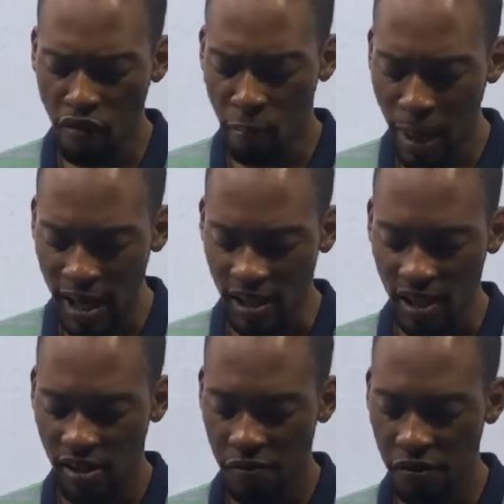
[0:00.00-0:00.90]
of
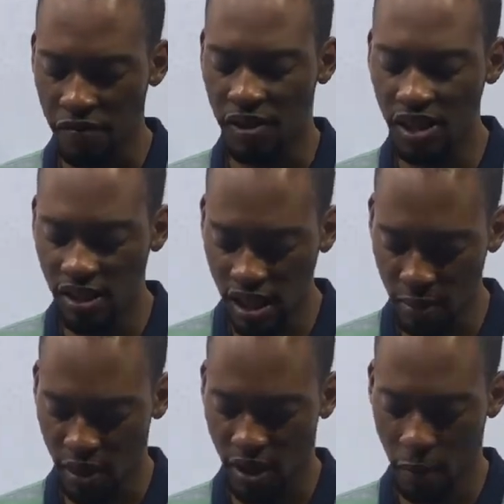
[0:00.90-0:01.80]
mass, 15
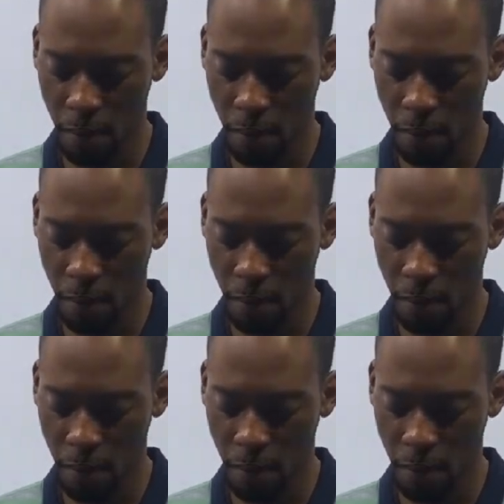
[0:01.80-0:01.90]
grams,